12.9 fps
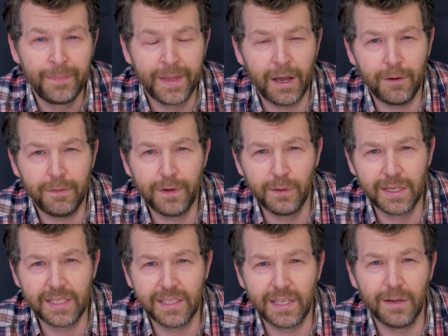Now, I feel
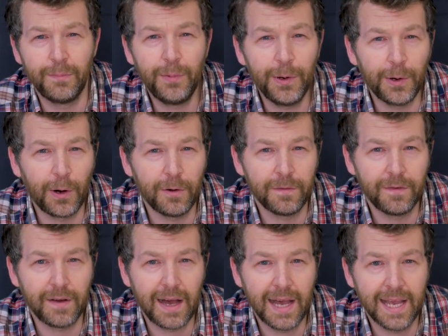this is going to put
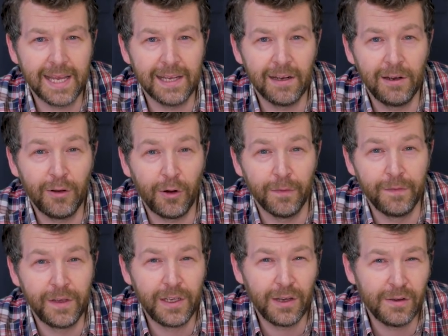off a lot
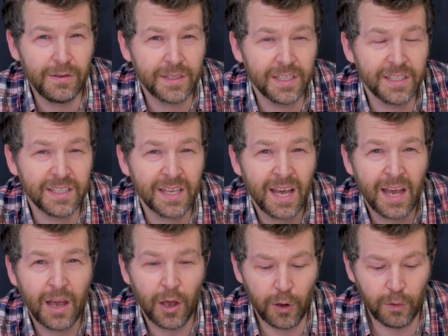of users
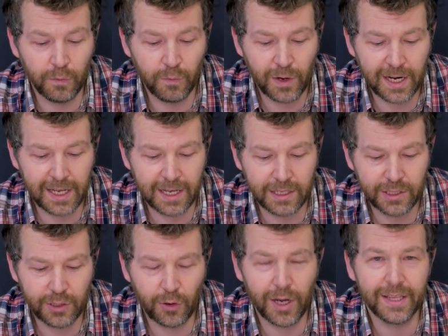who really
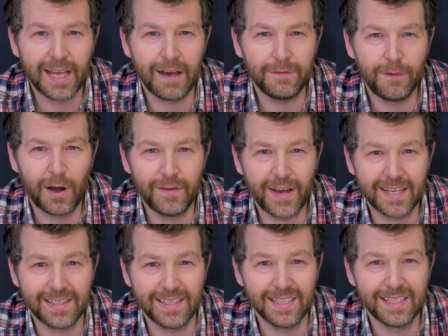enjoyed that
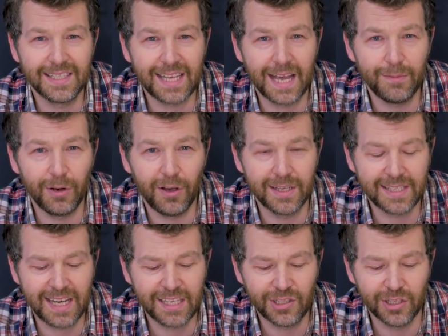5-axis
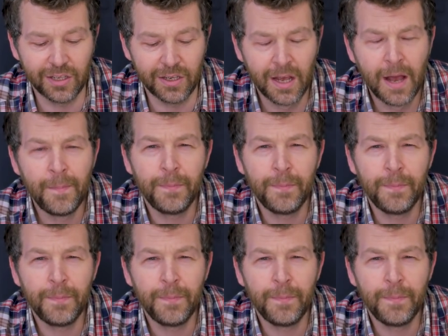stabilization.